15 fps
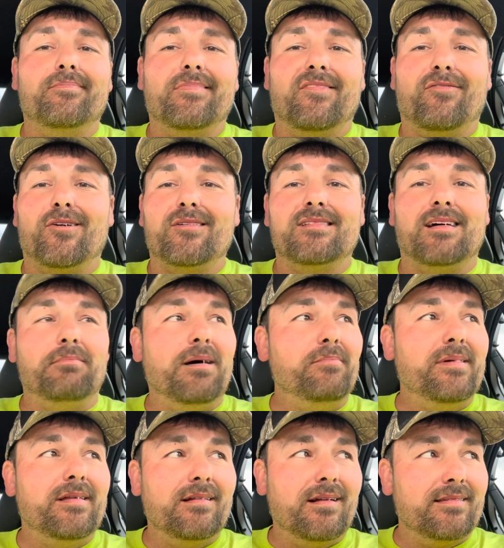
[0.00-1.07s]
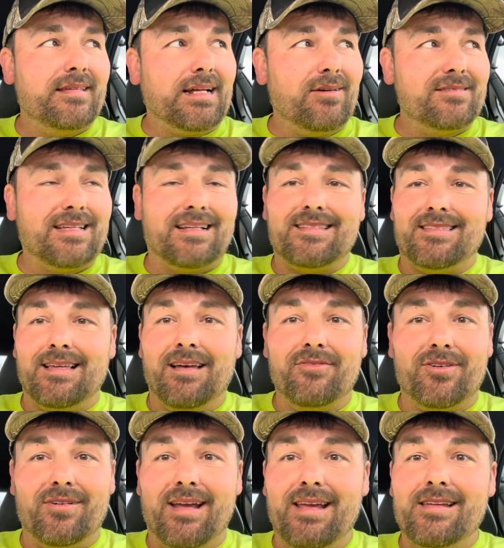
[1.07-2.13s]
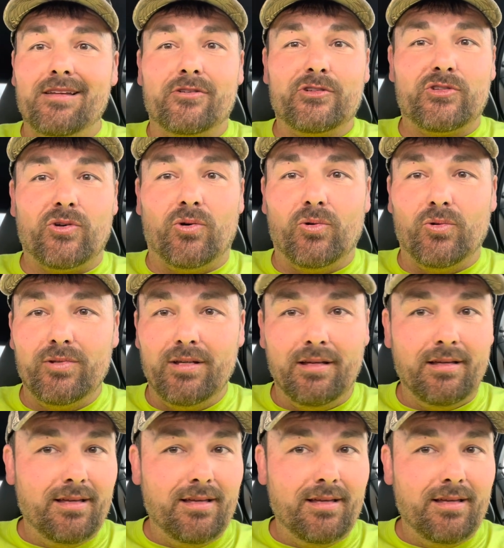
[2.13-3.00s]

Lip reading: First time I've been there, I think I was like 7 or 8 years old.